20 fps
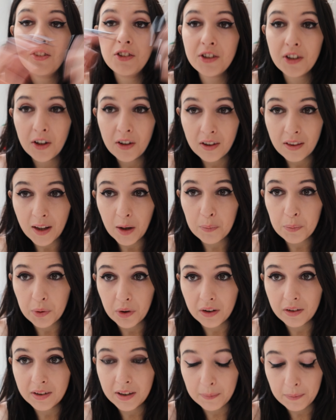Due to that
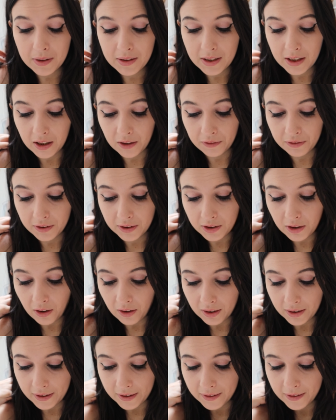proximity of
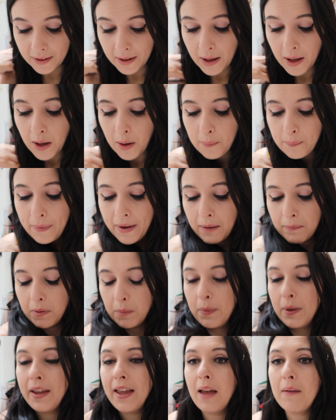Scotland,
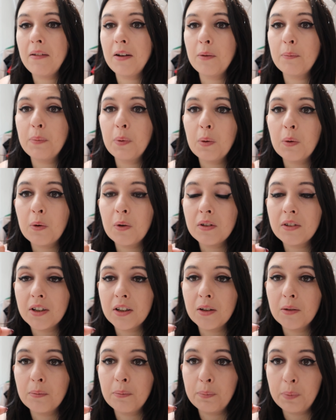Bamburgh became an
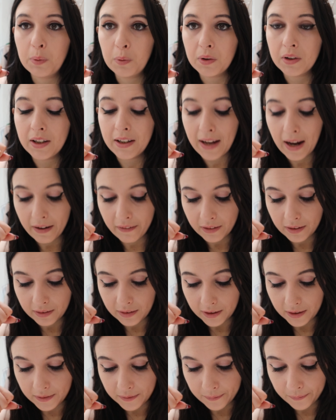important border
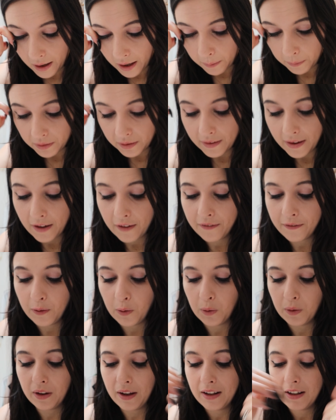garrison and was
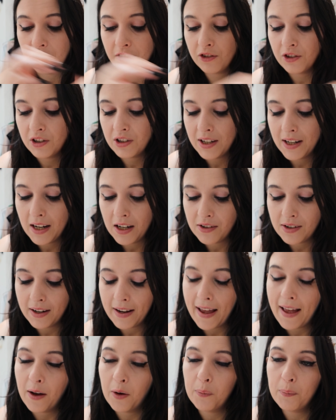therefore a
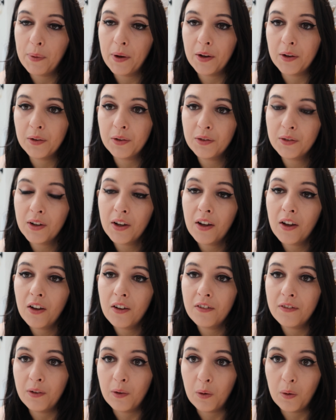strategic outpost
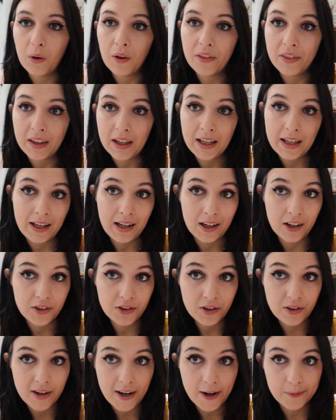for the
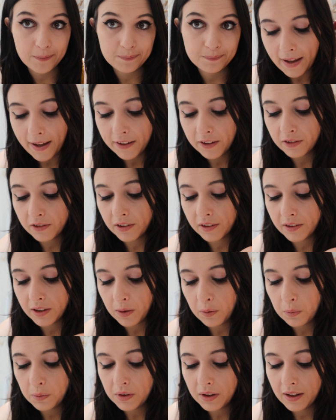English crown. As a
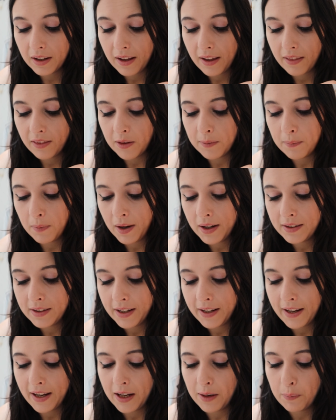result, the
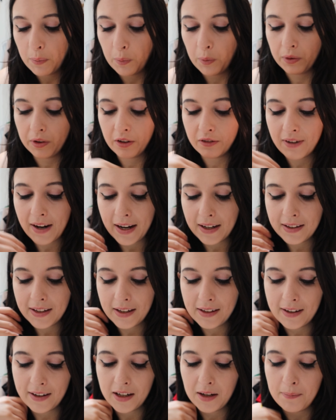mighty keep was
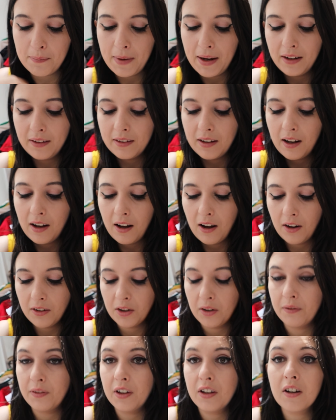erected and it remains the
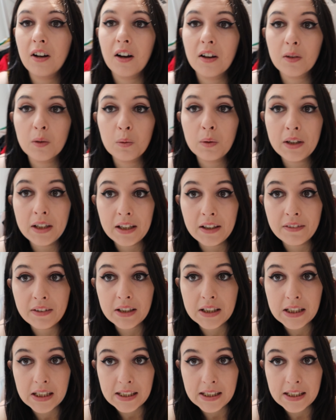heart of the castle even